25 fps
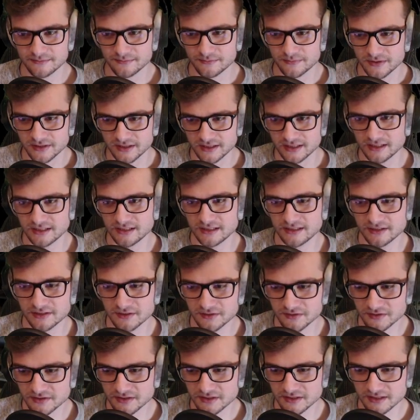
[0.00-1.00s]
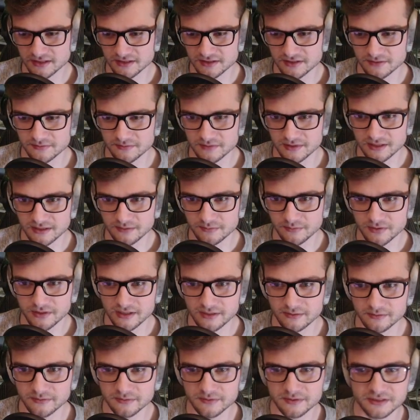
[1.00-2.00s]
But it's looking like something I
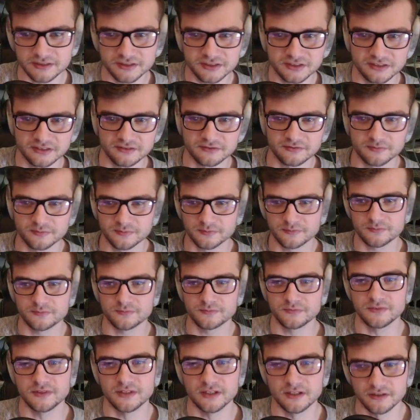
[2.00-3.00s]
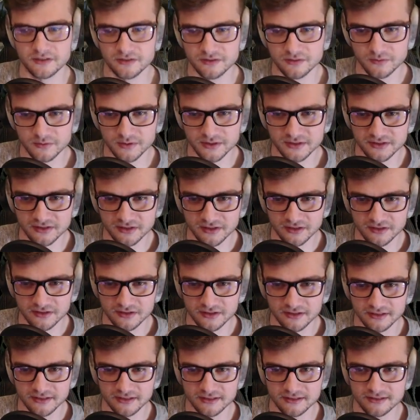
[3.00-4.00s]
probably should have done on what's it
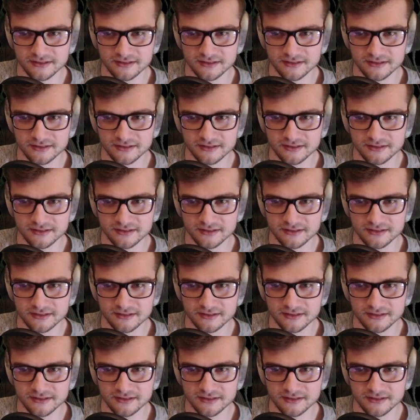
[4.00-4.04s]
called